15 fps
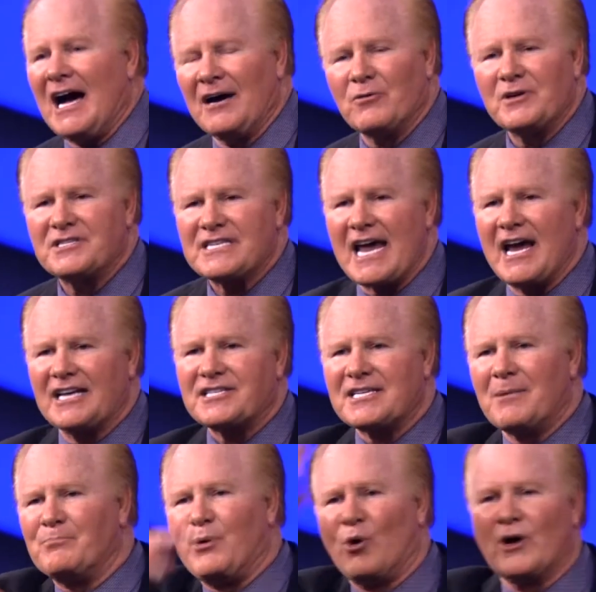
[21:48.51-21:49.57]
would say at
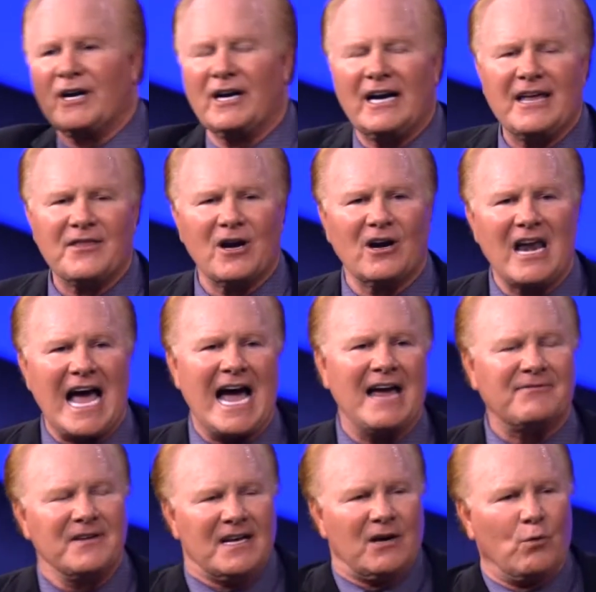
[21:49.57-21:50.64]
some point in their
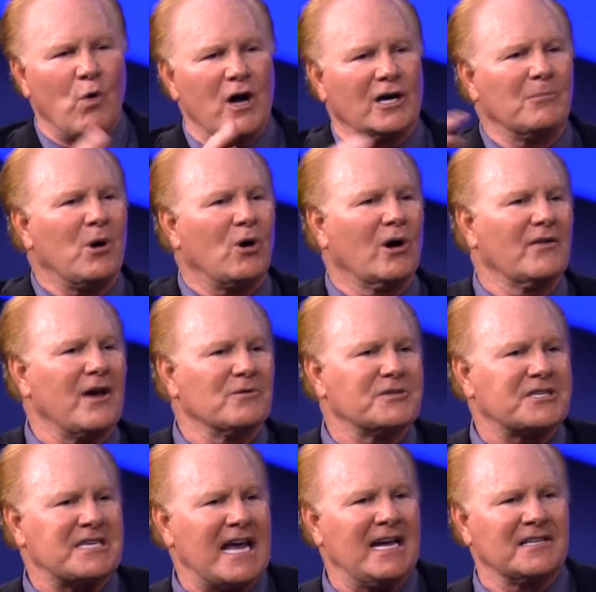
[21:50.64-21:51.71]
life, one or more of those
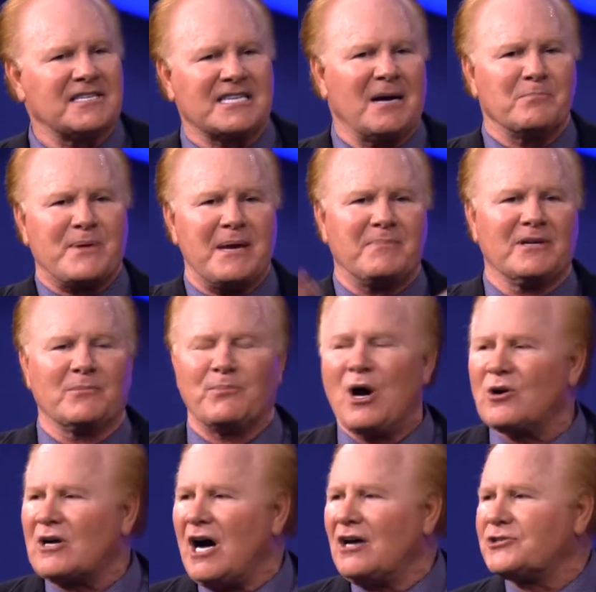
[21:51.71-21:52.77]
sins, some people have
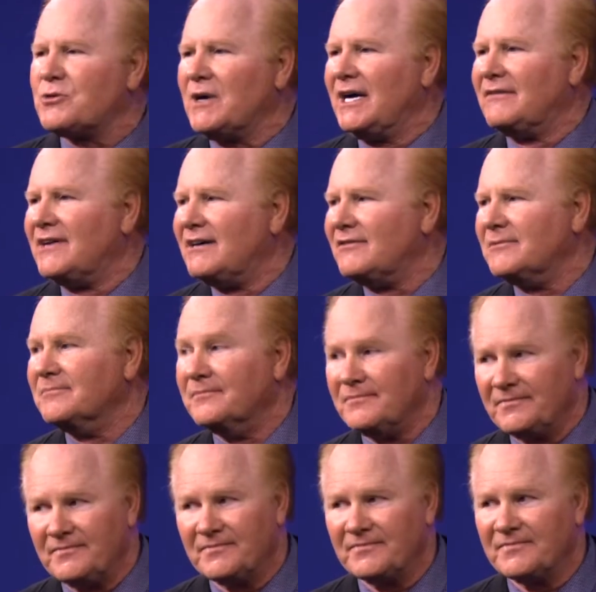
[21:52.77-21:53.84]
broke all 12 of them.
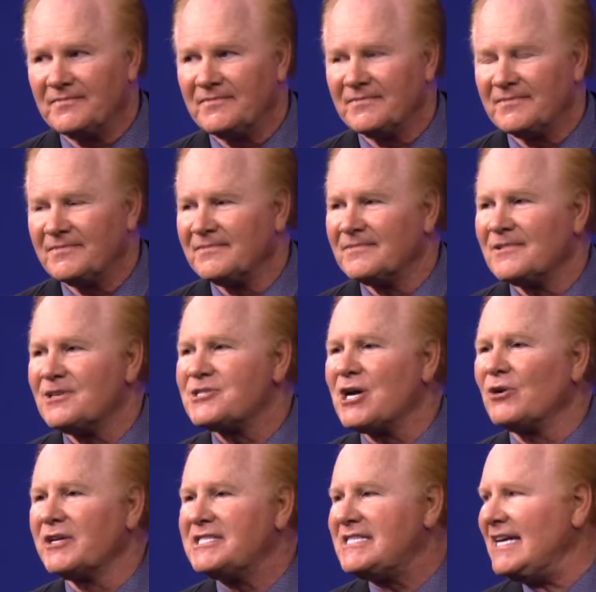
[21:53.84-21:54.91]
There's
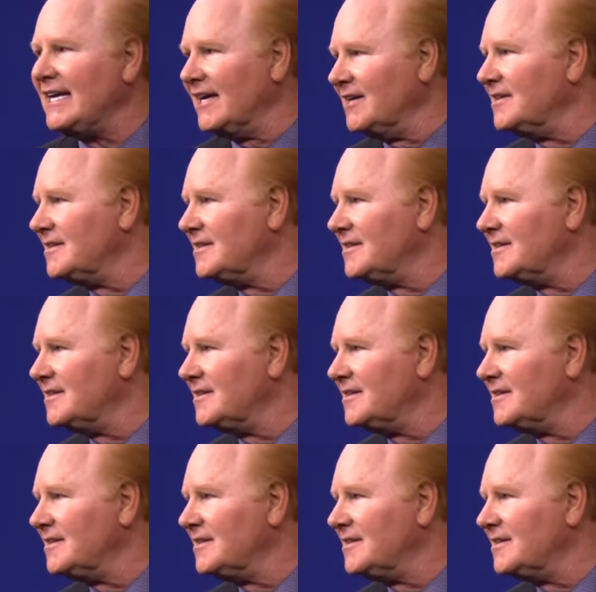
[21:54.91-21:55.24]
only 10.